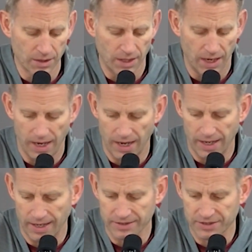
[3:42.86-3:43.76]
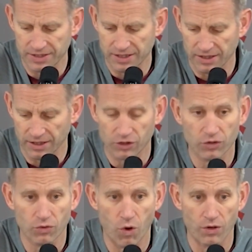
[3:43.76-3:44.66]
I, I see a,
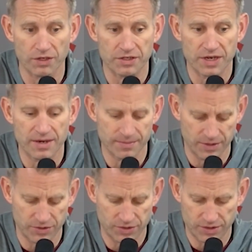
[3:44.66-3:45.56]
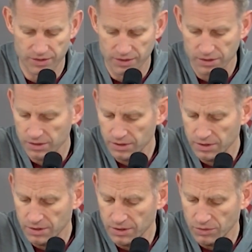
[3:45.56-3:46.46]
quality team that's
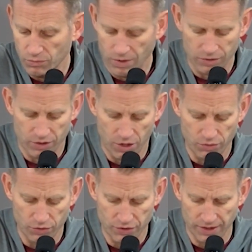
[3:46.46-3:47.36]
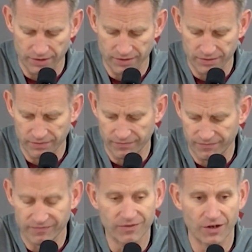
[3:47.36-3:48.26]
well coached, that
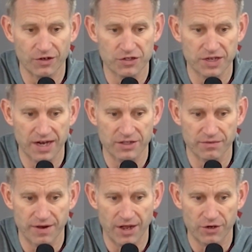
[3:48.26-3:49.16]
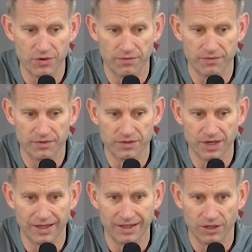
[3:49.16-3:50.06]
understands the value of
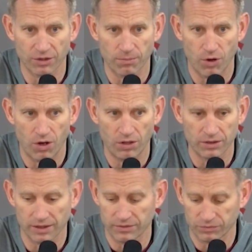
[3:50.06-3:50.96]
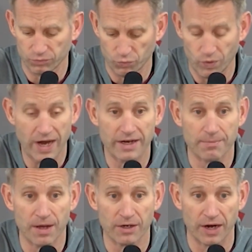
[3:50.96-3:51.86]
taking care of the ball, and we got to get
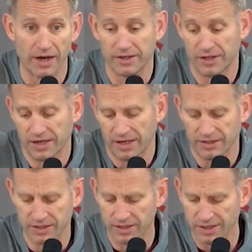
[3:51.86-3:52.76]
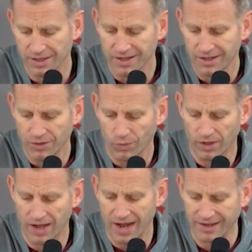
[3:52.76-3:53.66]
better at it. Like, we're
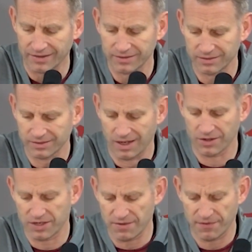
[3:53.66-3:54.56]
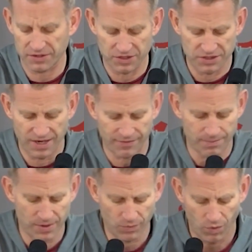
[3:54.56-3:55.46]
not, our defense has never
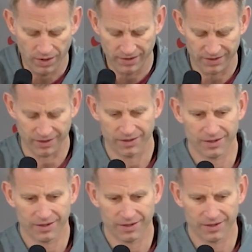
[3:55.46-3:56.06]
been one to,